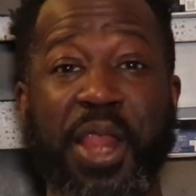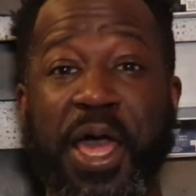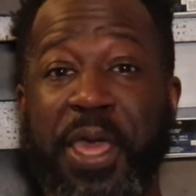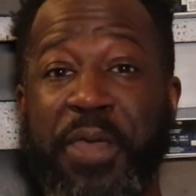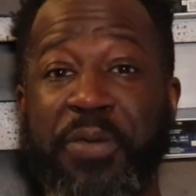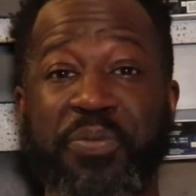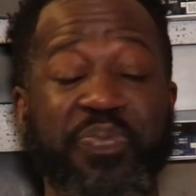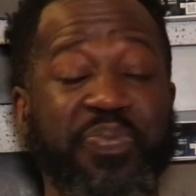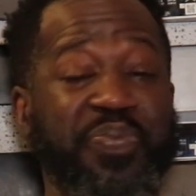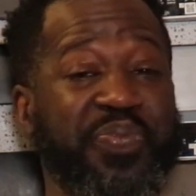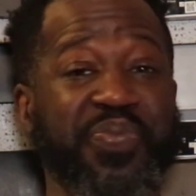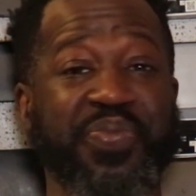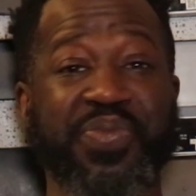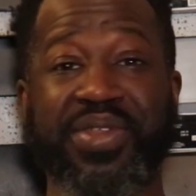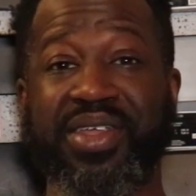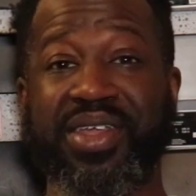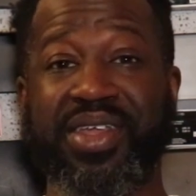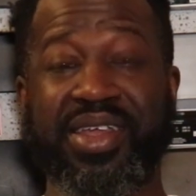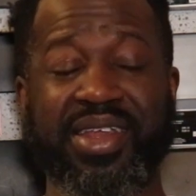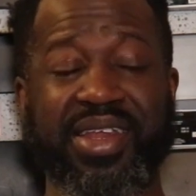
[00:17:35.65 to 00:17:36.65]
Like,
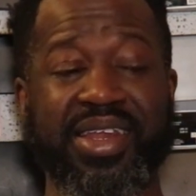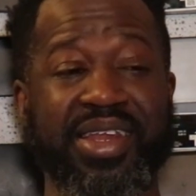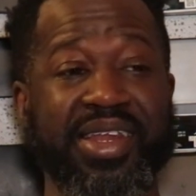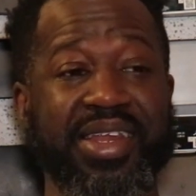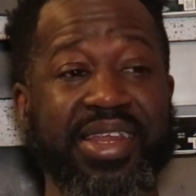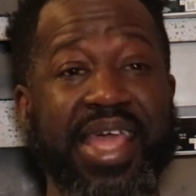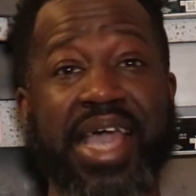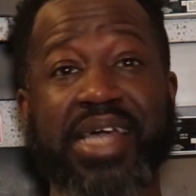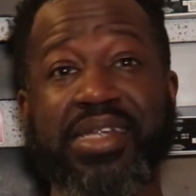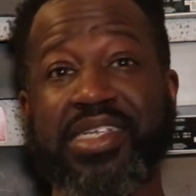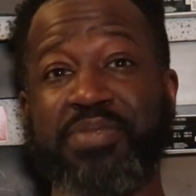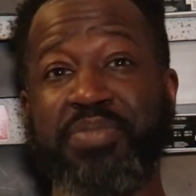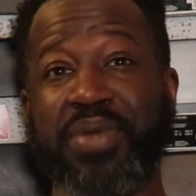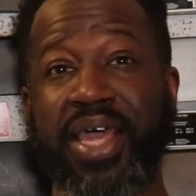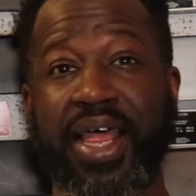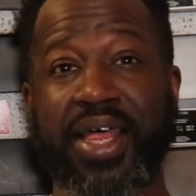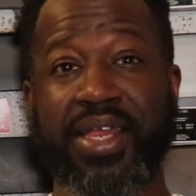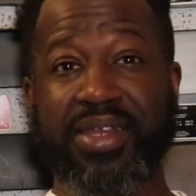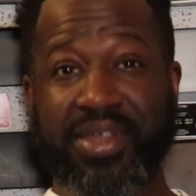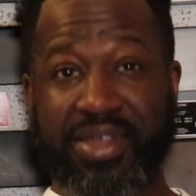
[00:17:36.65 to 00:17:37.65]
nasty
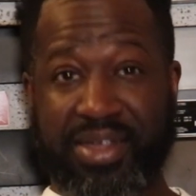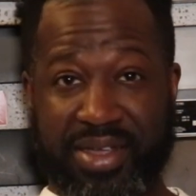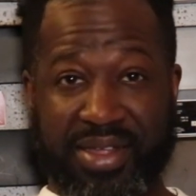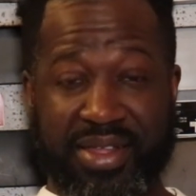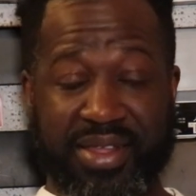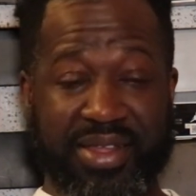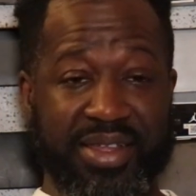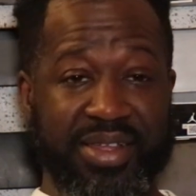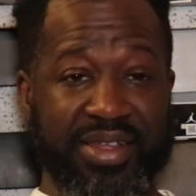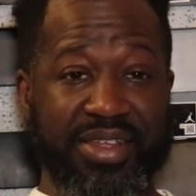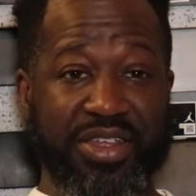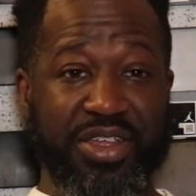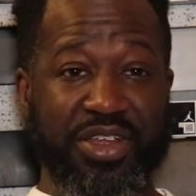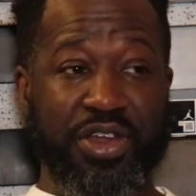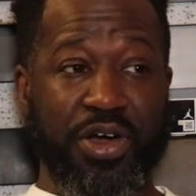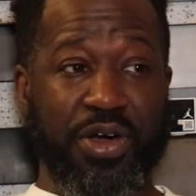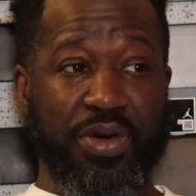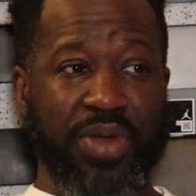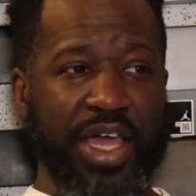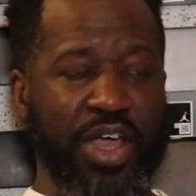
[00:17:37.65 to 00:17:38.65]
man.
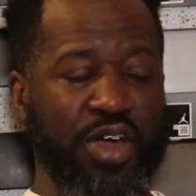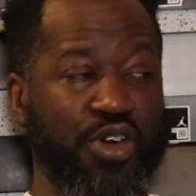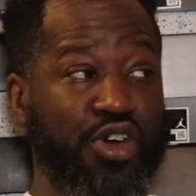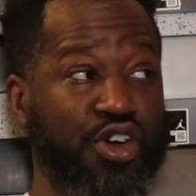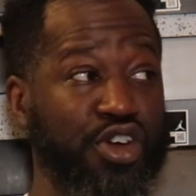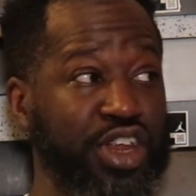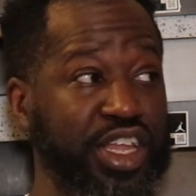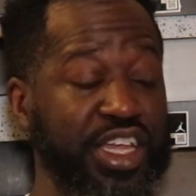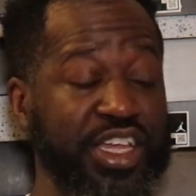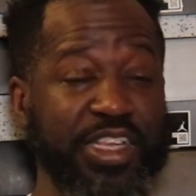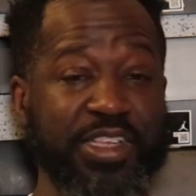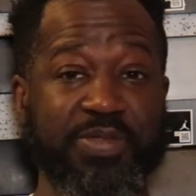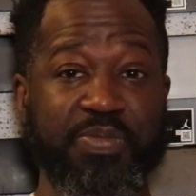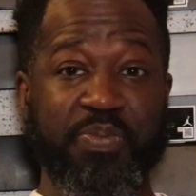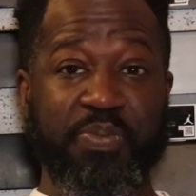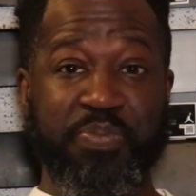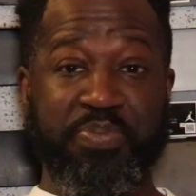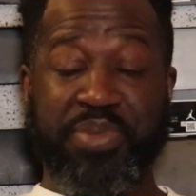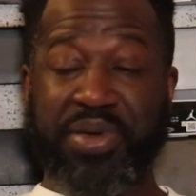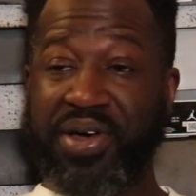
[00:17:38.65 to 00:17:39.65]
You know, like all these
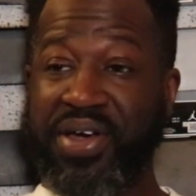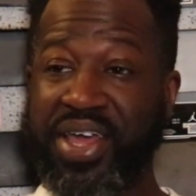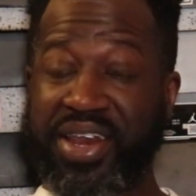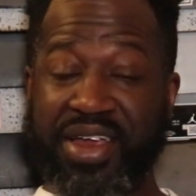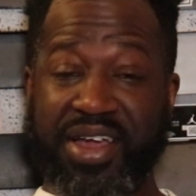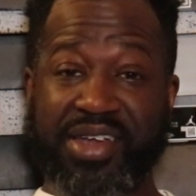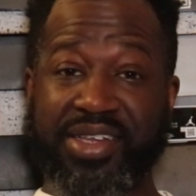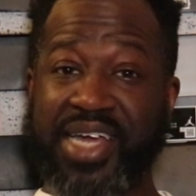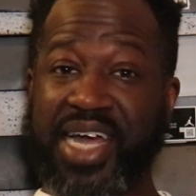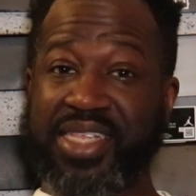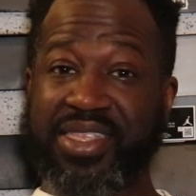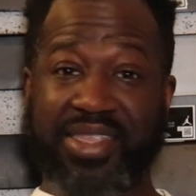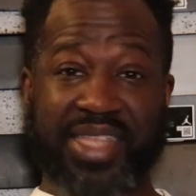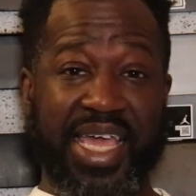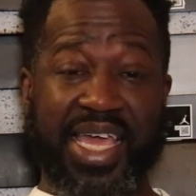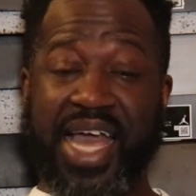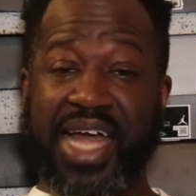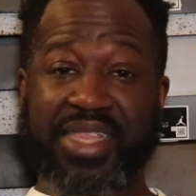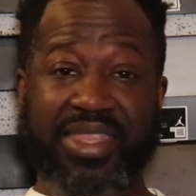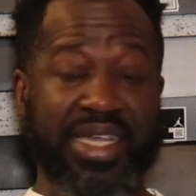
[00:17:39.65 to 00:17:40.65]
billionaires got
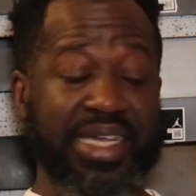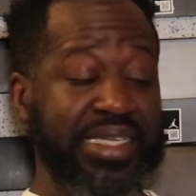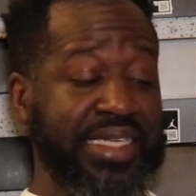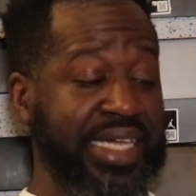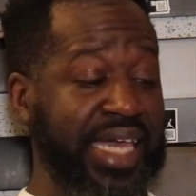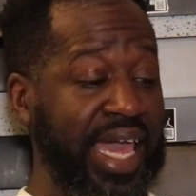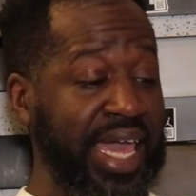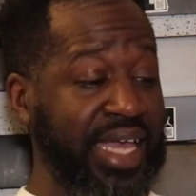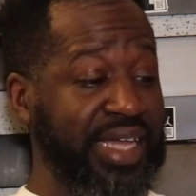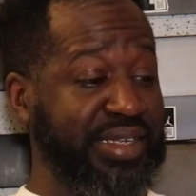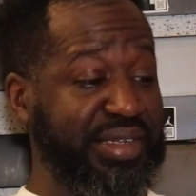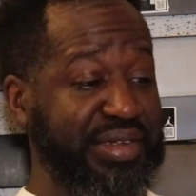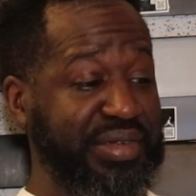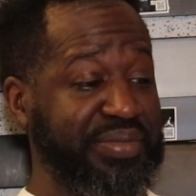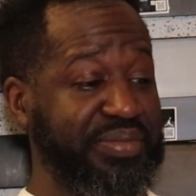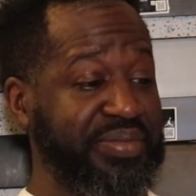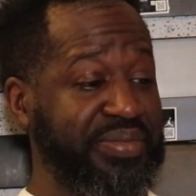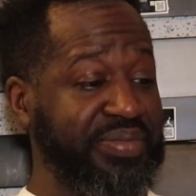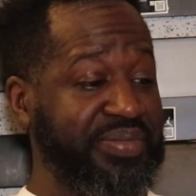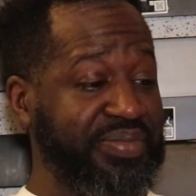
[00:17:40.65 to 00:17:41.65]
these
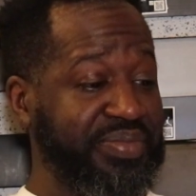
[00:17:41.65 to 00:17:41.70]
kinks.